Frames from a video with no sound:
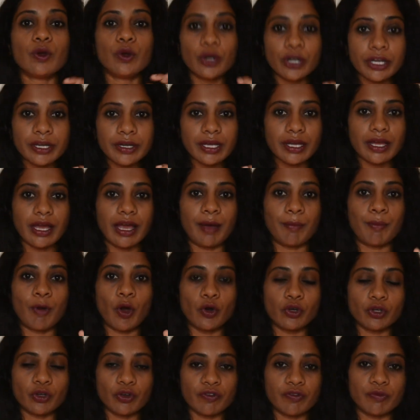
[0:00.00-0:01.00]
good
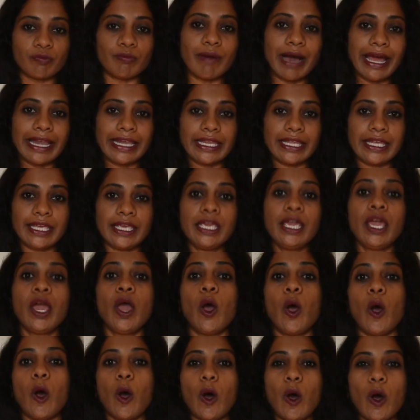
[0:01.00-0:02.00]
amount of money
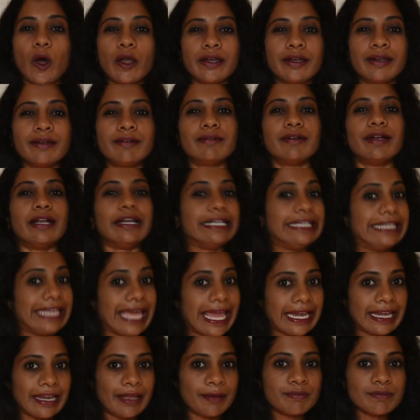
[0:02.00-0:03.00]
on
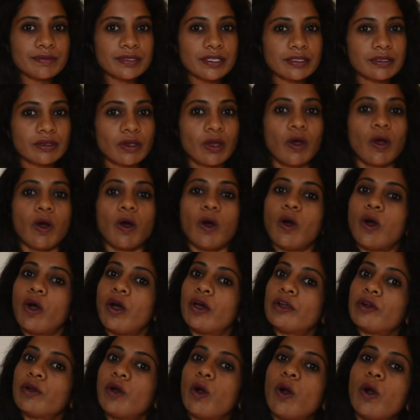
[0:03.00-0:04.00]
denims,
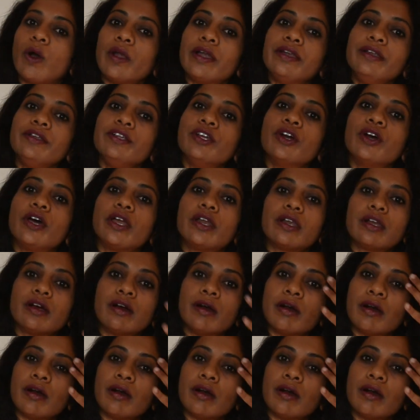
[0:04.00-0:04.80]
or on your